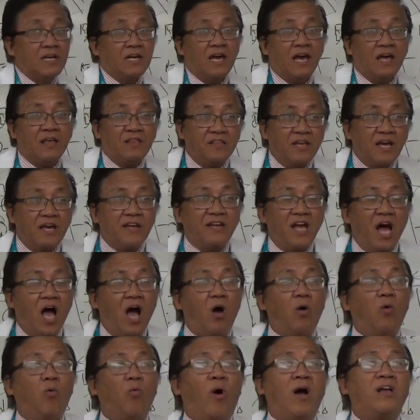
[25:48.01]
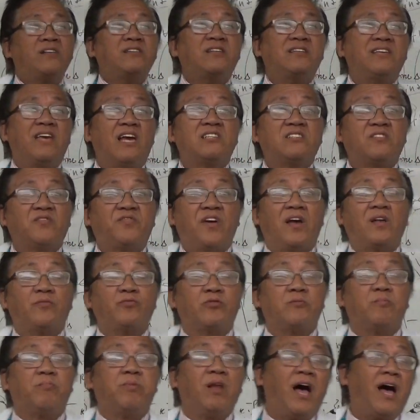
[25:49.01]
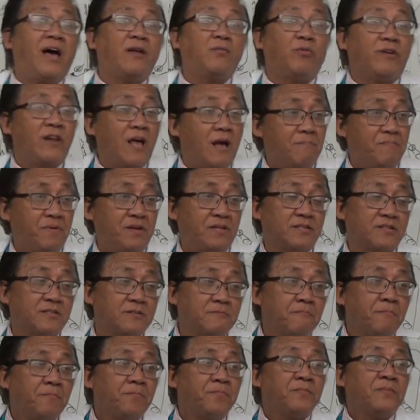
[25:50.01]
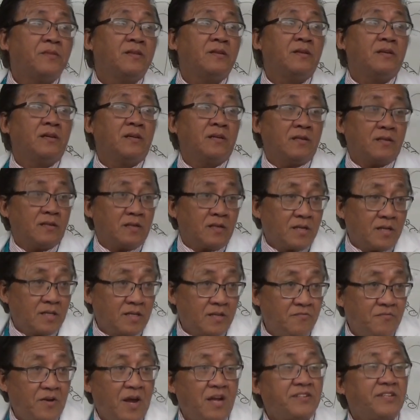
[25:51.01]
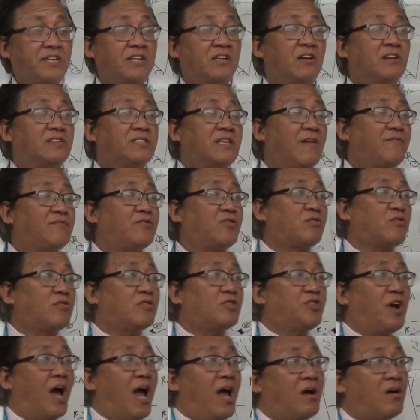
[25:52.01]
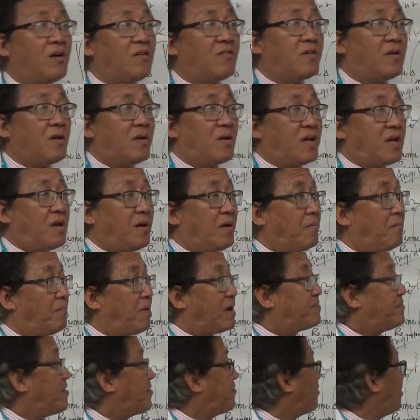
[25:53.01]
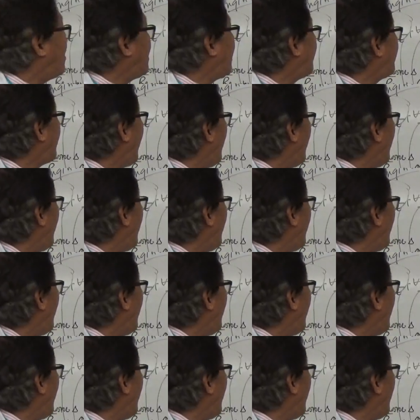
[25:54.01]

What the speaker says: And then now, once it gets filled with blood, what happens? The ventricles have to contract, but before it